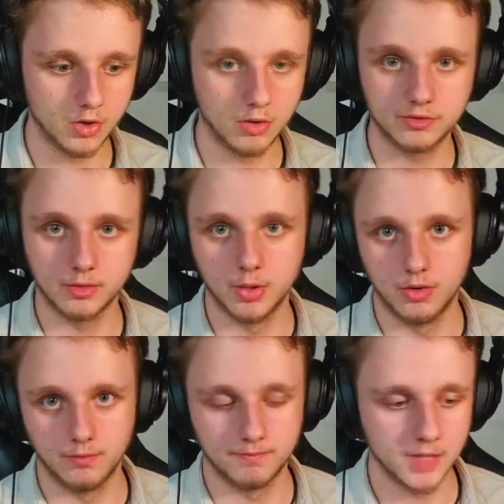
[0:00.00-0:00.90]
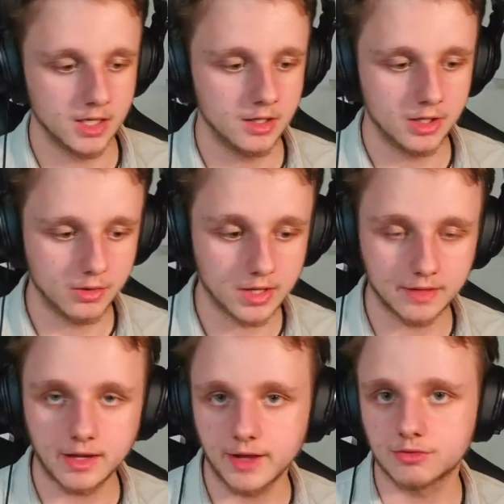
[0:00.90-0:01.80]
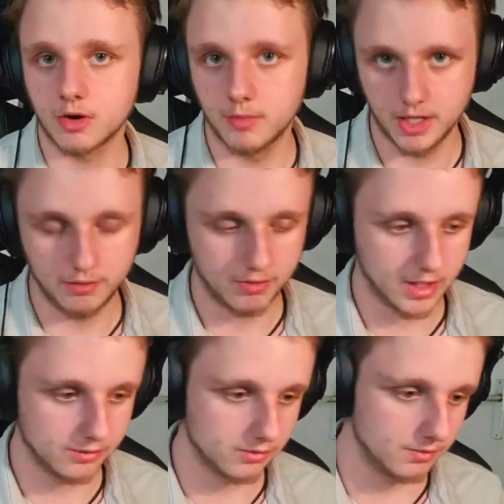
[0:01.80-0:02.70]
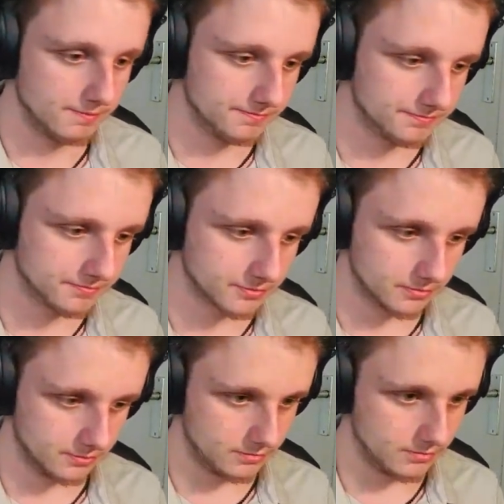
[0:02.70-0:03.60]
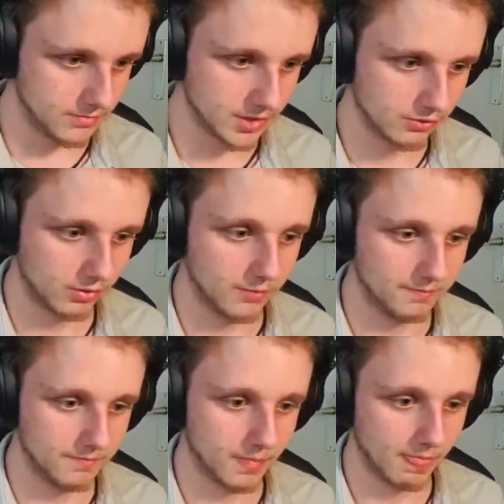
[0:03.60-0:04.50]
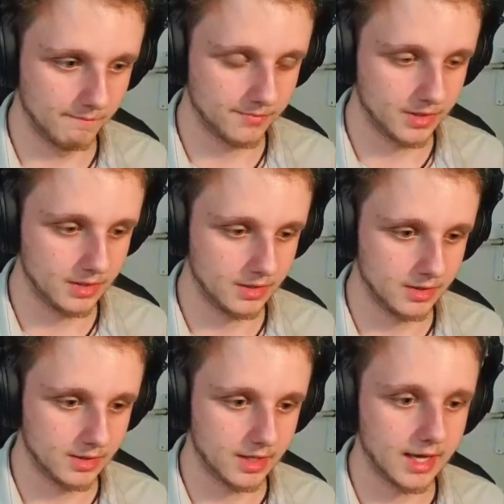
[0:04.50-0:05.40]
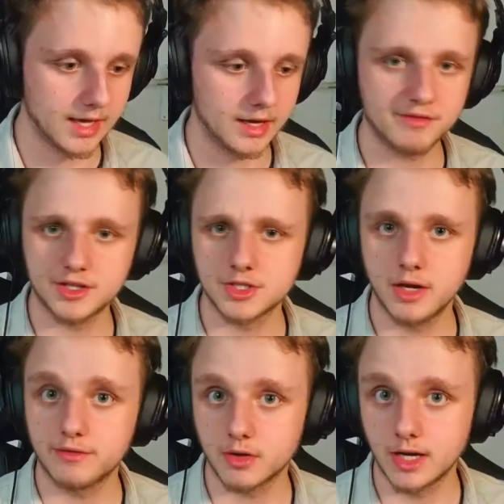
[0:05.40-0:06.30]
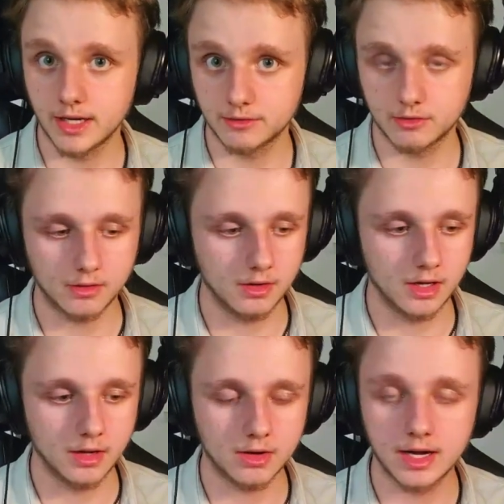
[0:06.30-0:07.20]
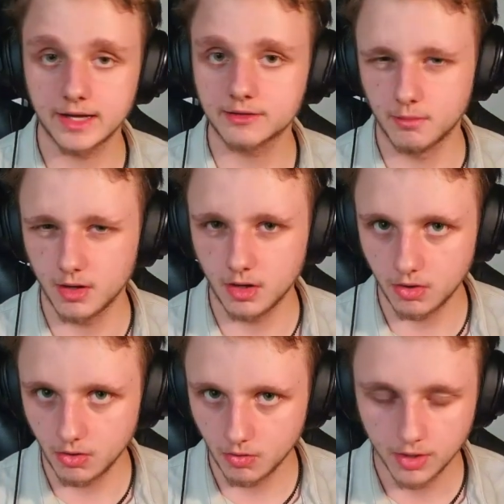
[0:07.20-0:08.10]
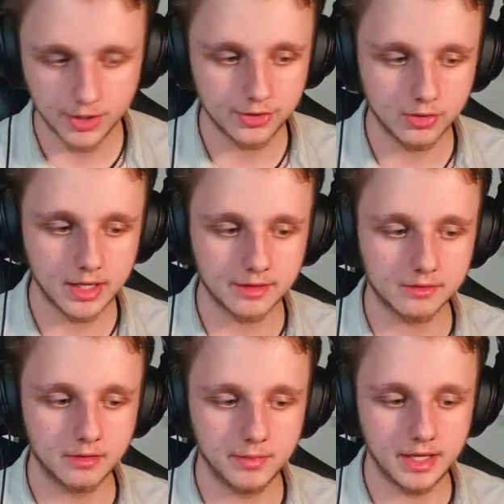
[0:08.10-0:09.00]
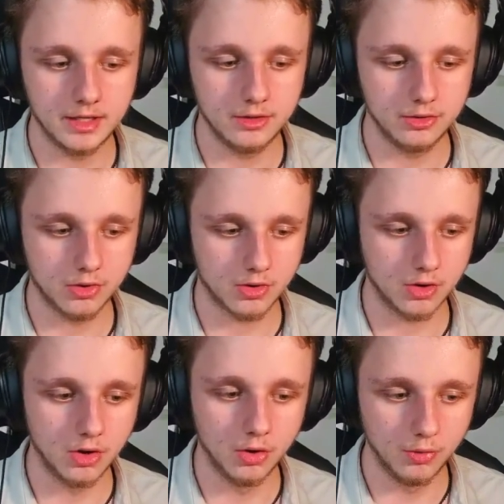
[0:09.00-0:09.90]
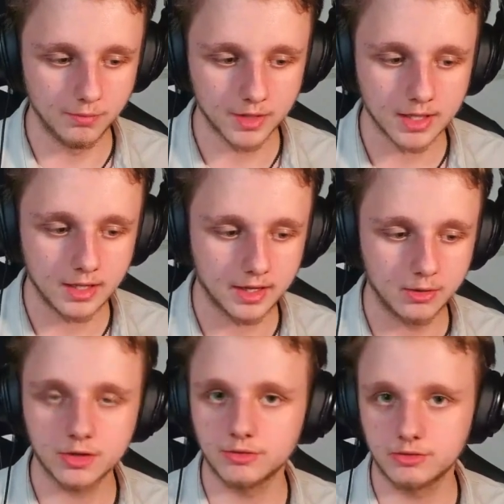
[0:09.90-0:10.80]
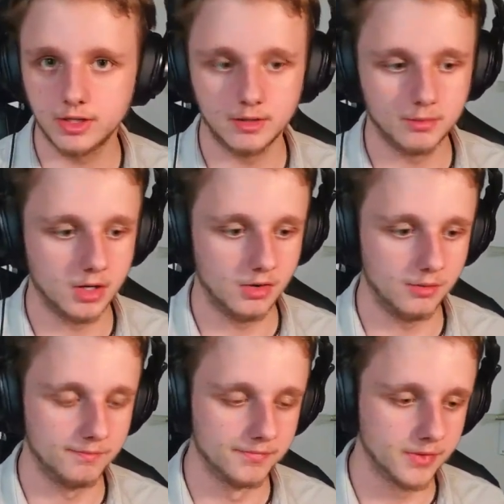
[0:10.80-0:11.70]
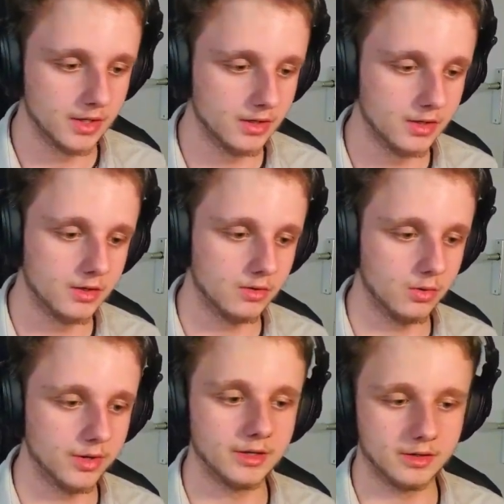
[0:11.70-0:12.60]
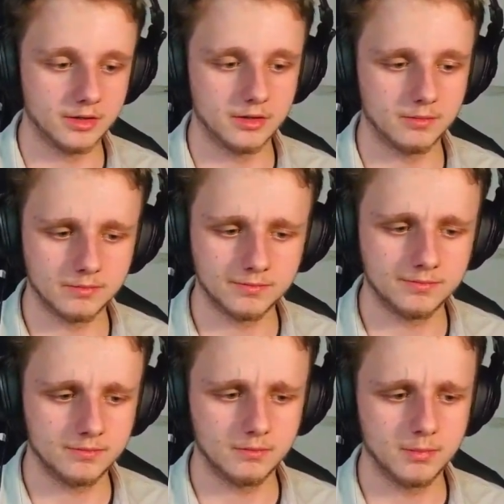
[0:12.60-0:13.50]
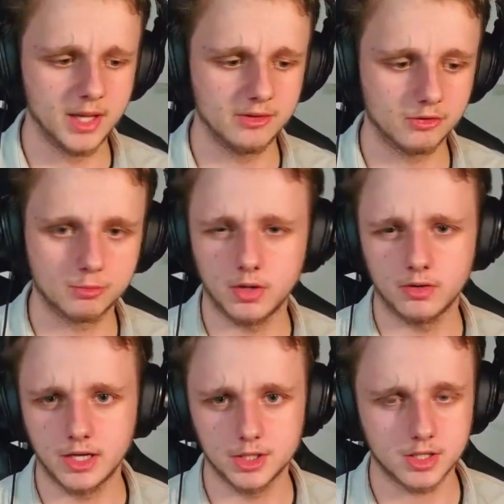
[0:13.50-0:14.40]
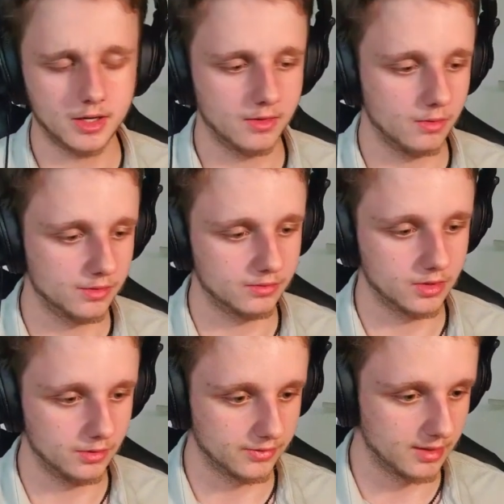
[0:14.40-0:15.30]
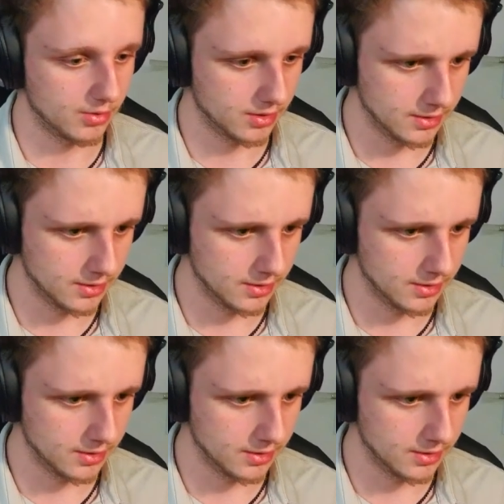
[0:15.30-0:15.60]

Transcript: of the bone. You get extra money for this. So, and eventually if you collect them all, you get them in your home and you can see them all. Or in the basic spawn location, I don't know what's called anymore.